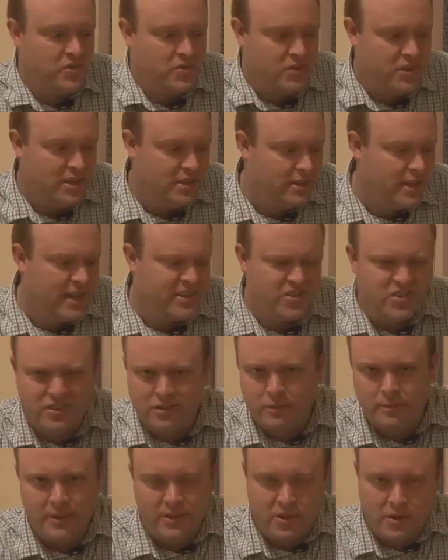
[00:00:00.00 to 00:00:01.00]
the layout is a
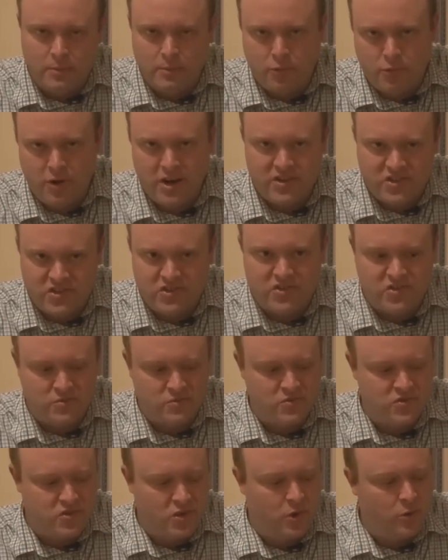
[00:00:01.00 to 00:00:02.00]
little bit compressed as a
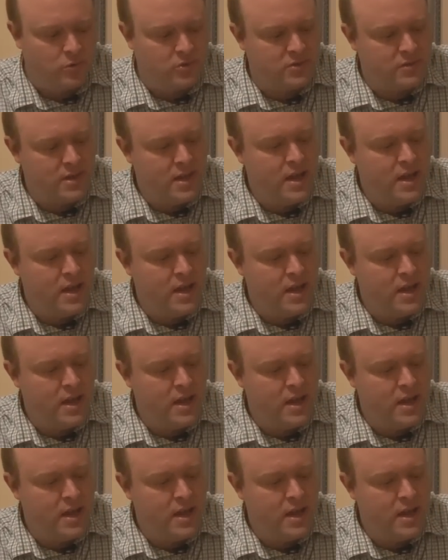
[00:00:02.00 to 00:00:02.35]
result.